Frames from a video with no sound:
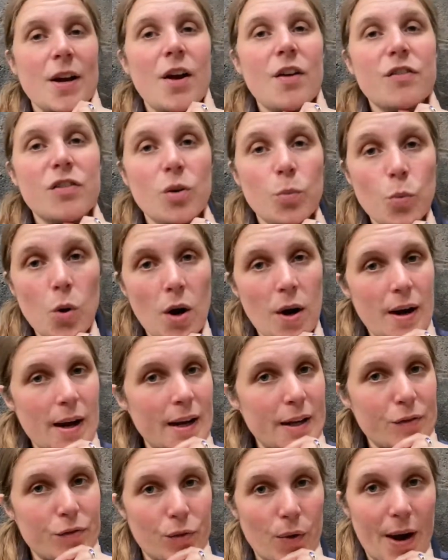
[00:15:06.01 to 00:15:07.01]
From what
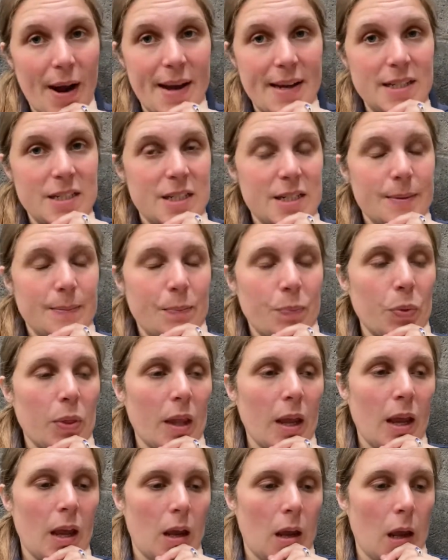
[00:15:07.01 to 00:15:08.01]
I've read,
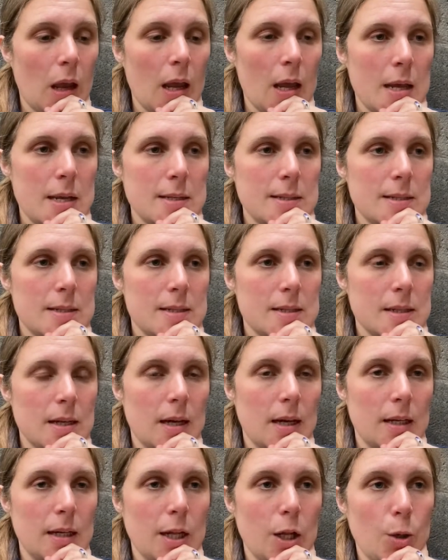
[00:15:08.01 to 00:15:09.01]
it is
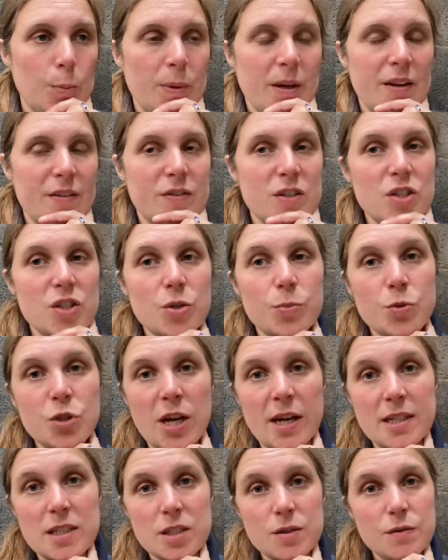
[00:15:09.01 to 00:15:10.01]
a little bit of a
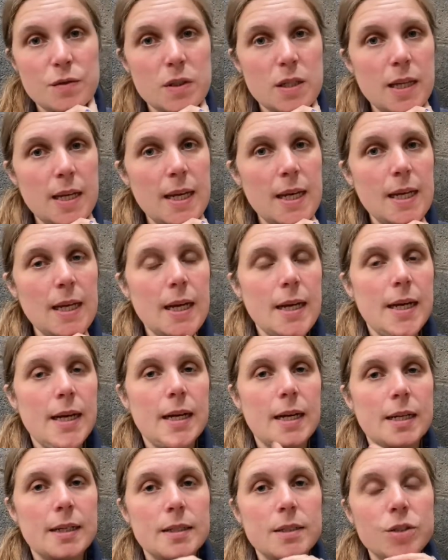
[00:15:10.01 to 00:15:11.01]
subjective thing,
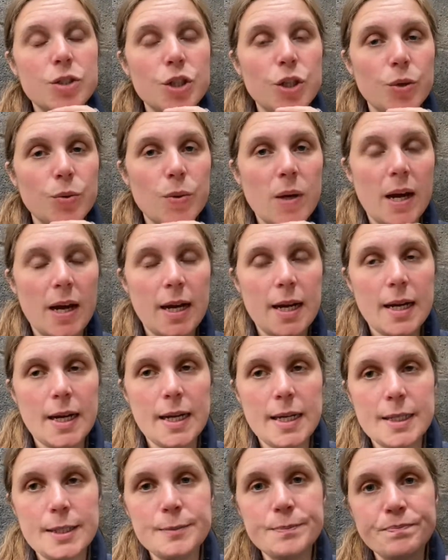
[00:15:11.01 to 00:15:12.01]
and you
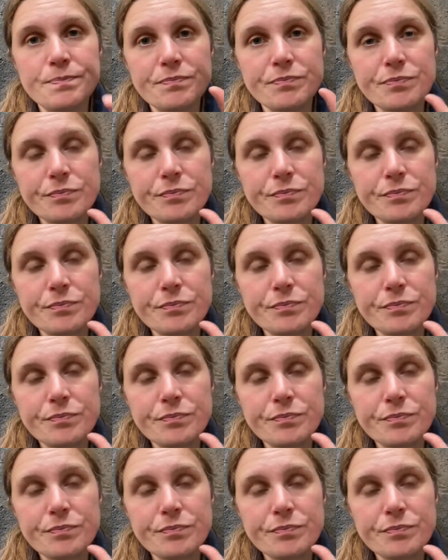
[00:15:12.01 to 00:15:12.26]
can